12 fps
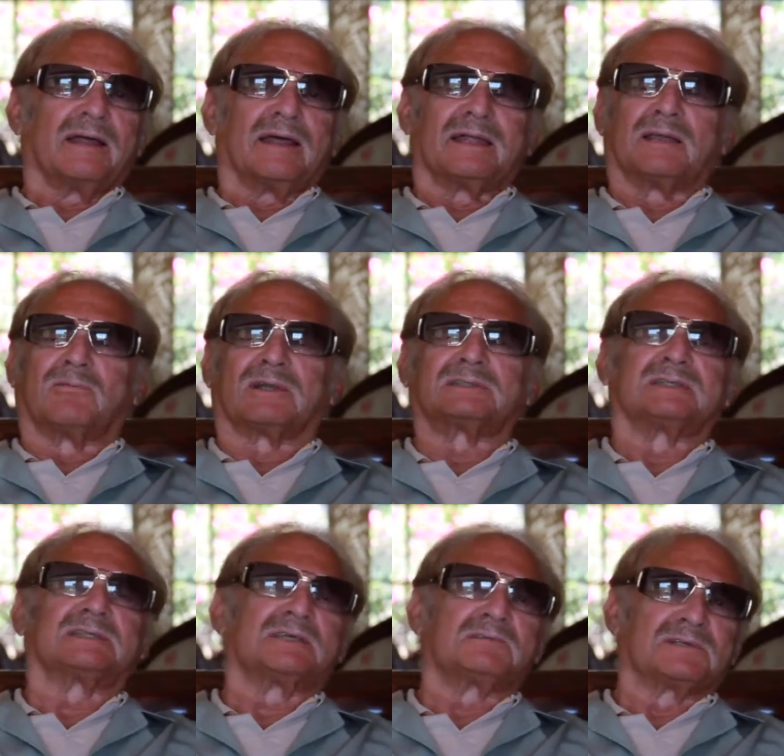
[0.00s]
And he wasn't
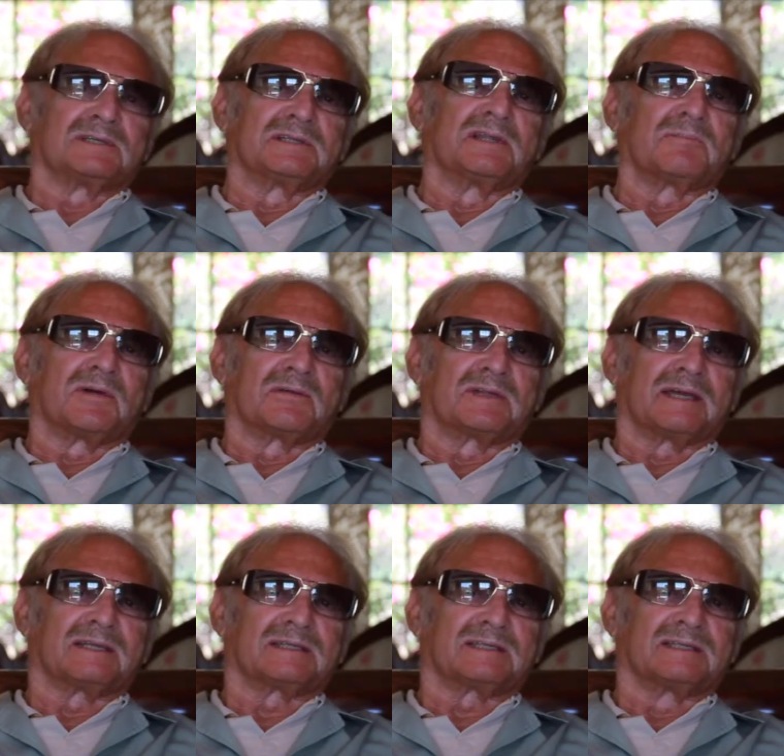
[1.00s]
as interested in the
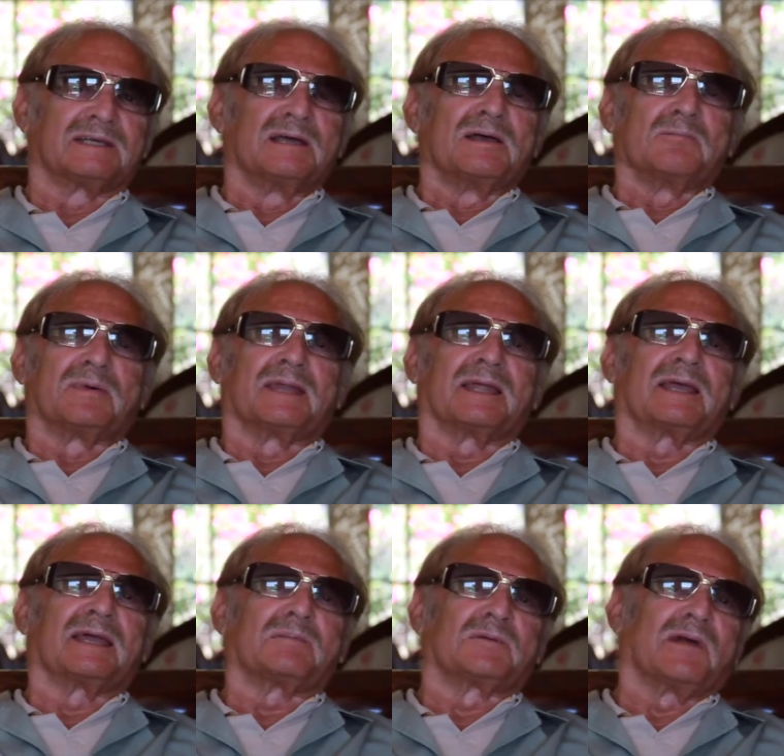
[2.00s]
protests, but they
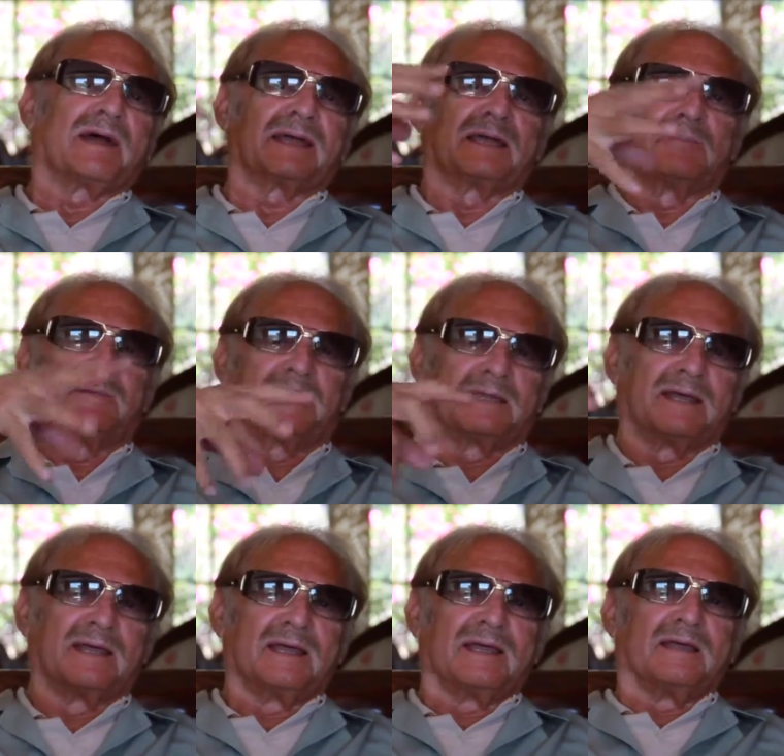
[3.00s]
kept dragging him in
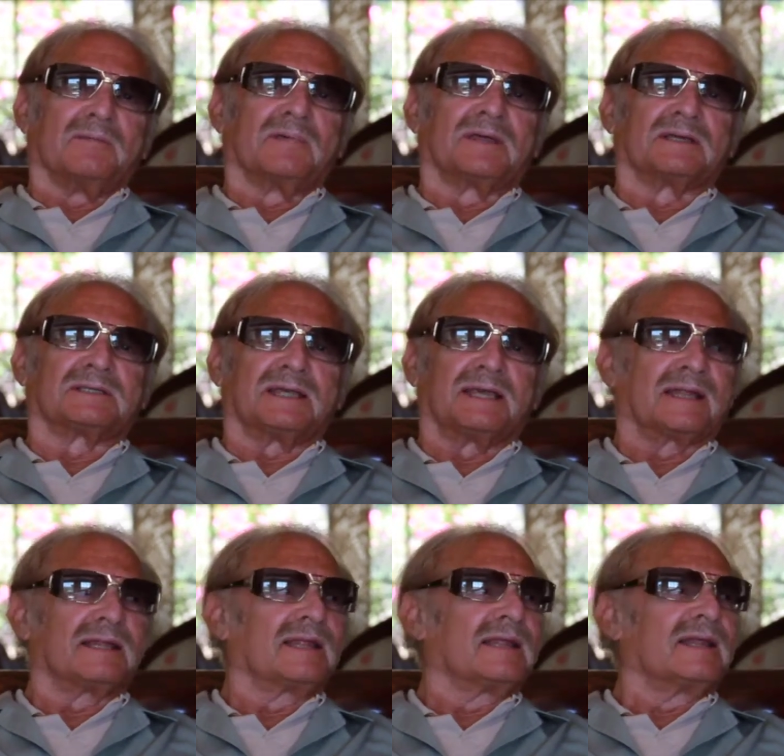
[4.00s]
because he had
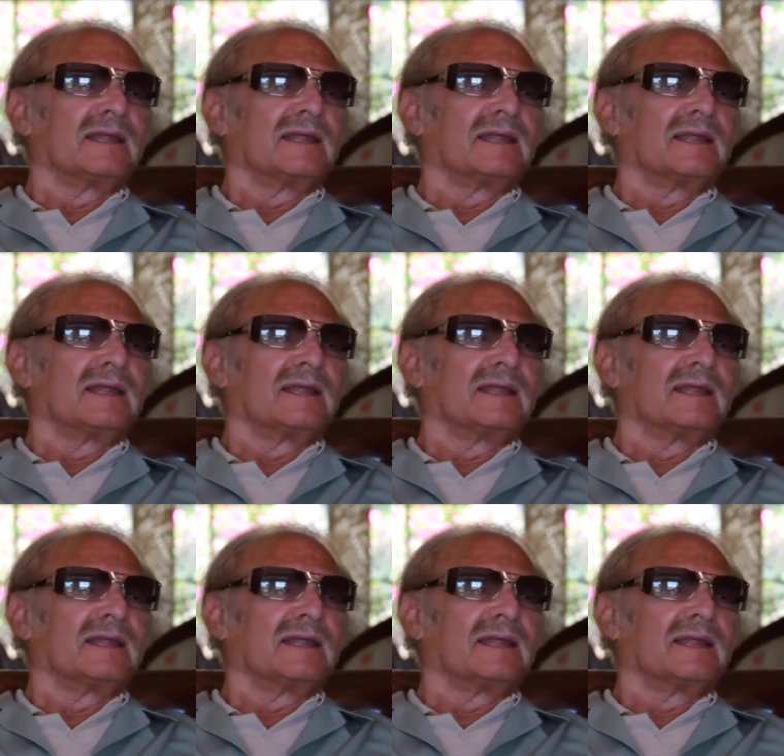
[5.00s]
a,